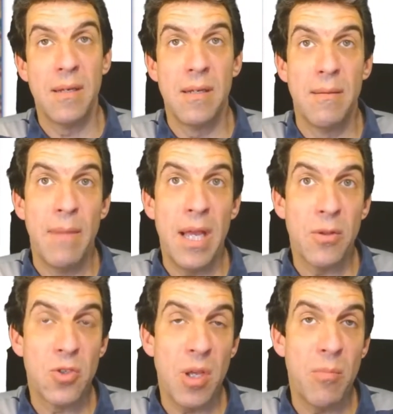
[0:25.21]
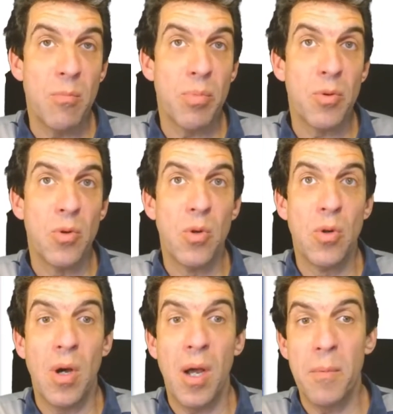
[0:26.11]
MailChimp
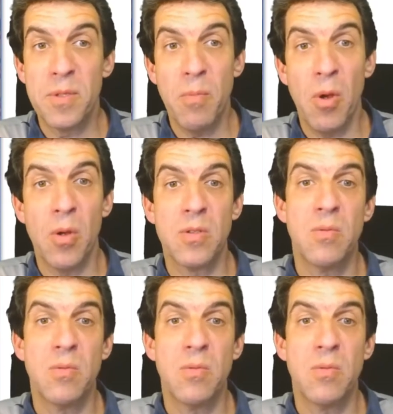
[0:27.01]
or HubSpot,